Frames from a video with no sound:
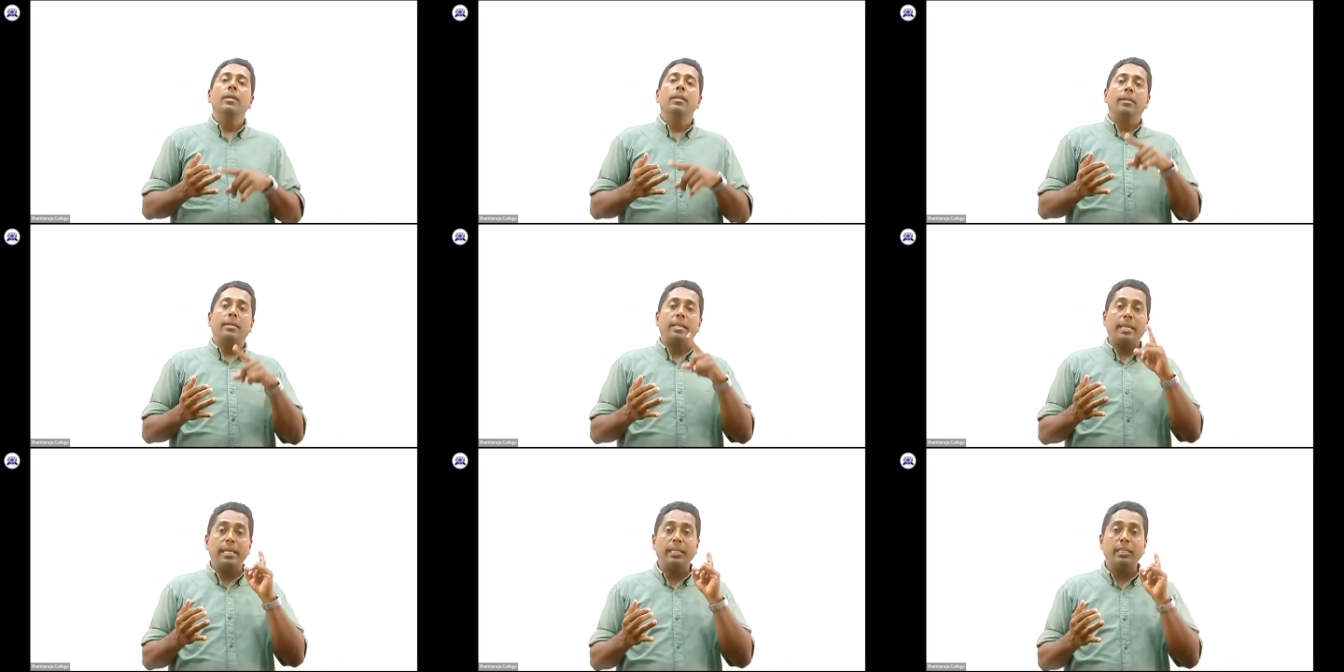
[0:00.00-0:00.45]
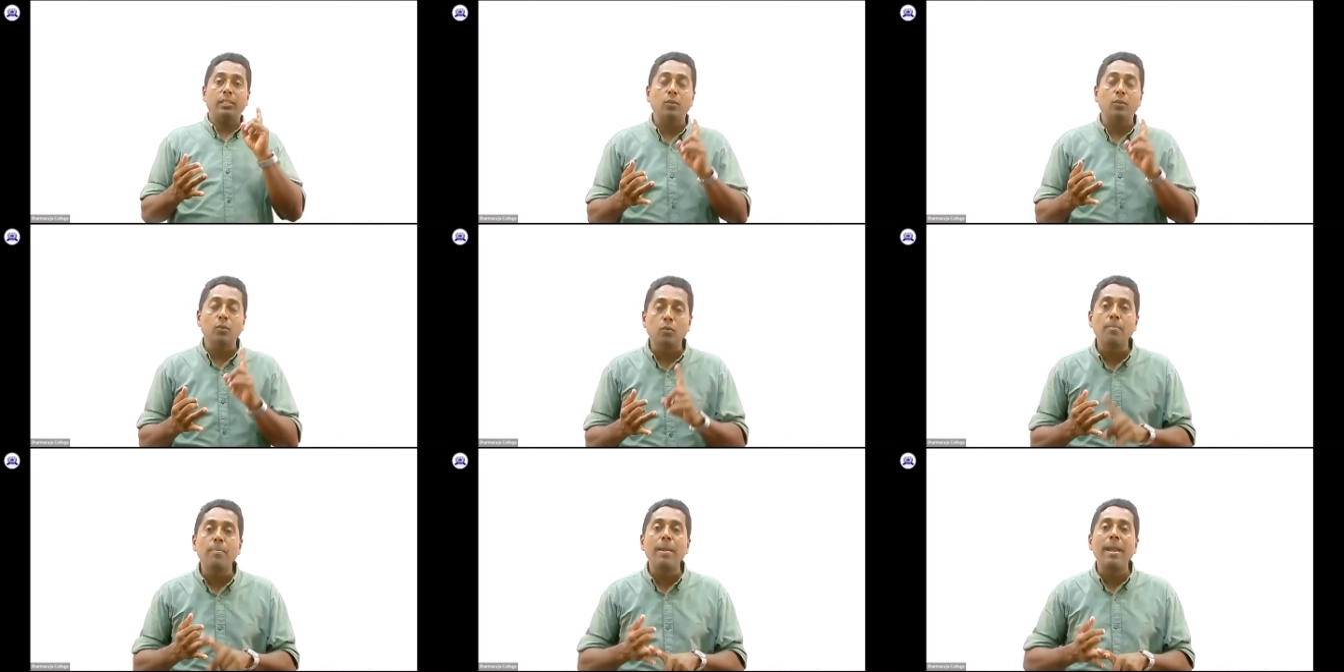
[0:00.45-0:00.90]
teach
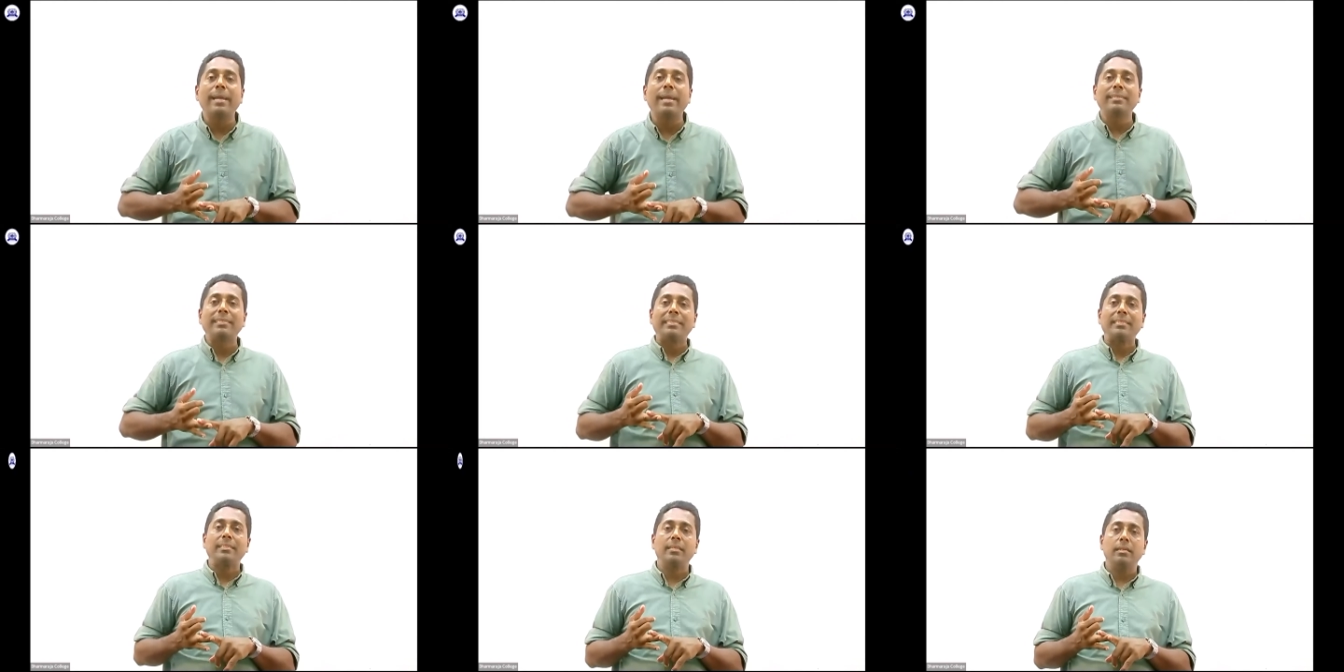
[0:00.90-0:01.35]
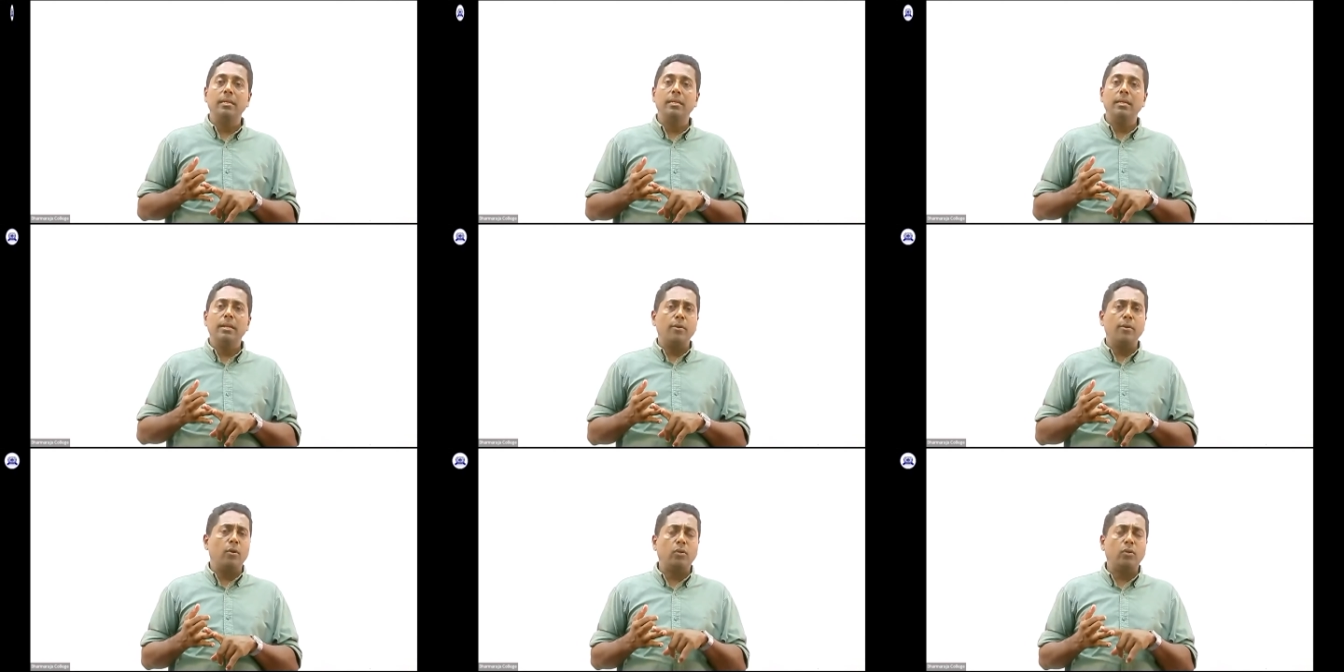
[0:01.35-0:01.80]
you best,
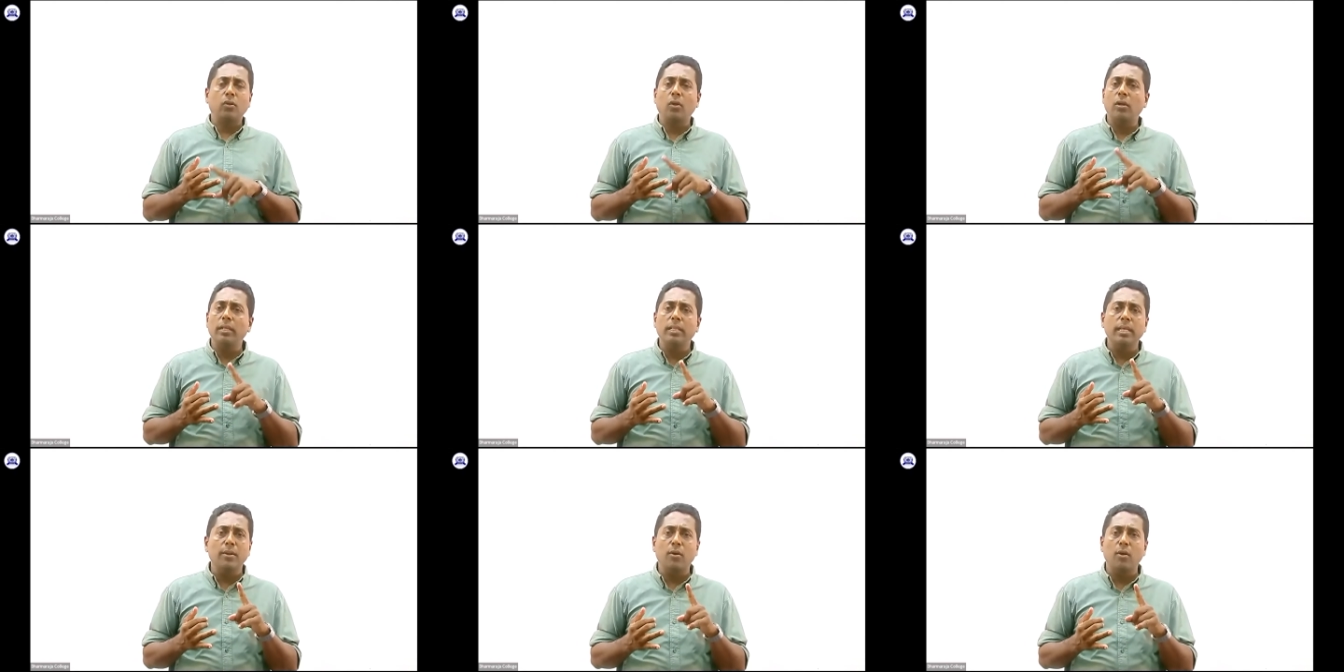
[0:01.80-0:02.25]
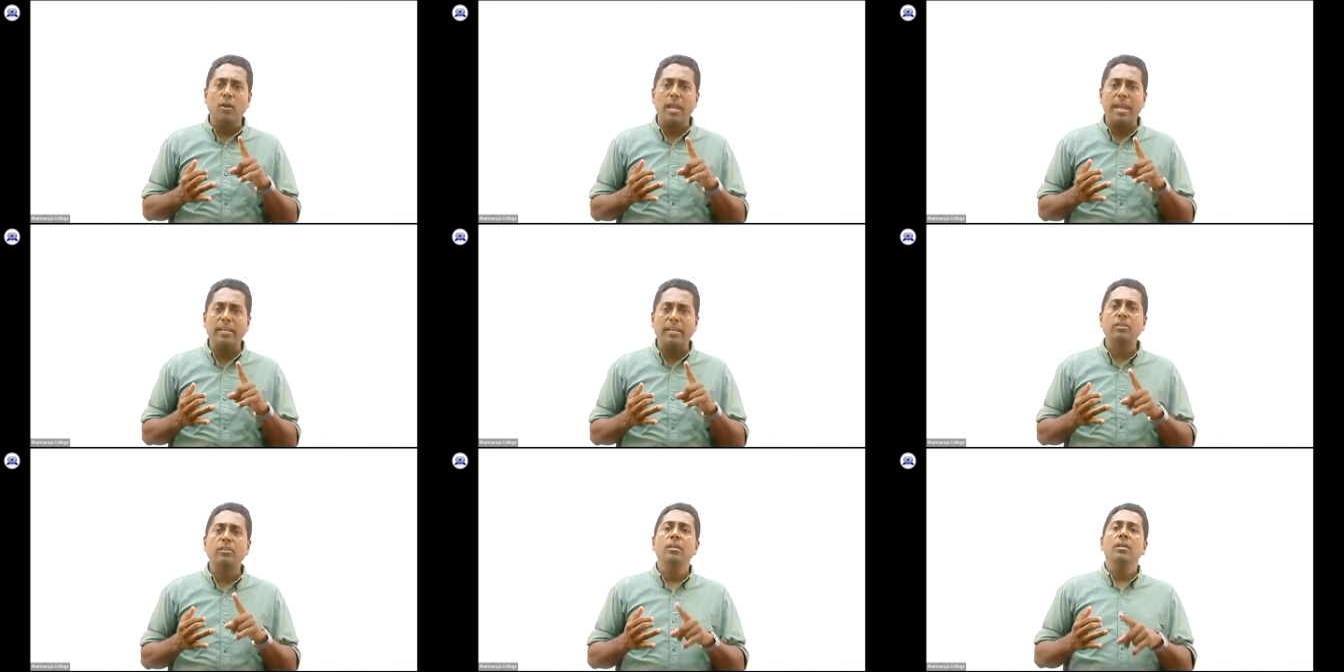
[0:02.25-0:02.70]
not only the
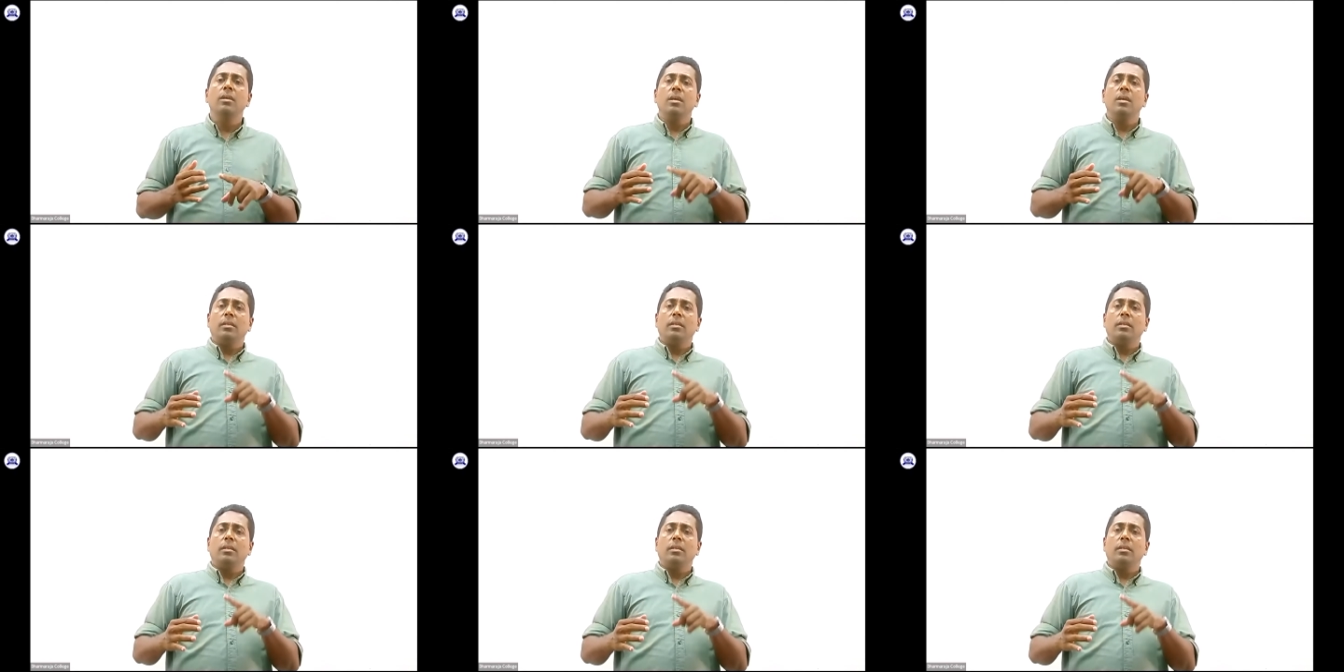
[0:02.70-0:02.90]
knowledge.